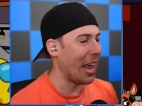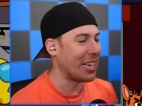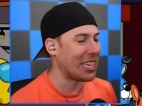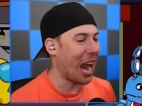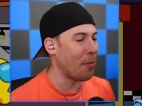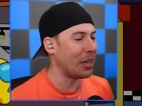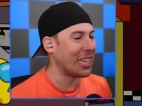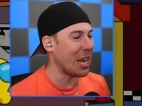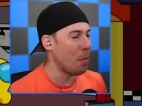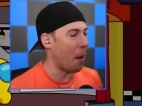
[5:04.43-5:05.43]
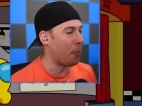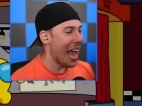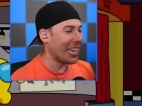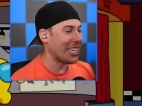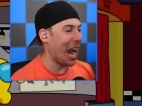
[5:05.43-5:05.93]
It's time to team up.
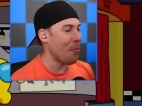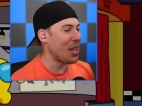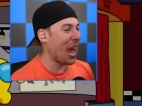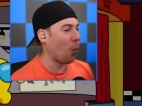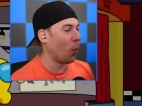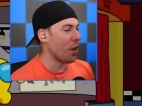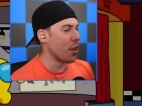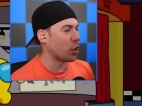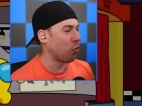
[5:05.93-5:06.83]
It's time to get rid of the